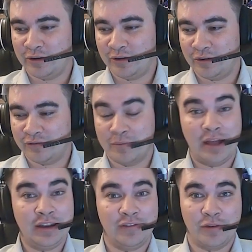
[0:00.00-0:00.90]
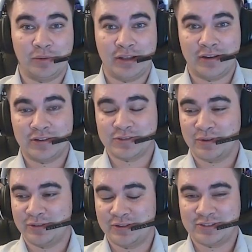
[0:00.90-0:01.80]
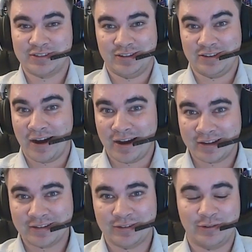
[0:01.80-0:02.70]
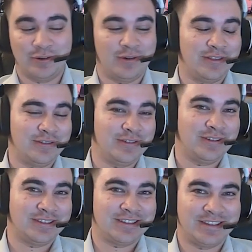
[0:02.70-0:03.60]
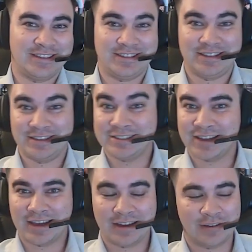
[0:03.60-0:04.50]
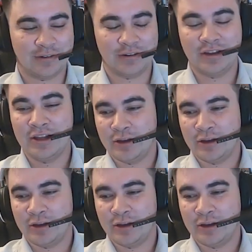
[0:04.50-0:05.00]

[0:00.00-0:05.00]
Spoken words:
from any of the players, whether it's the doc or whether it's Zigzag, or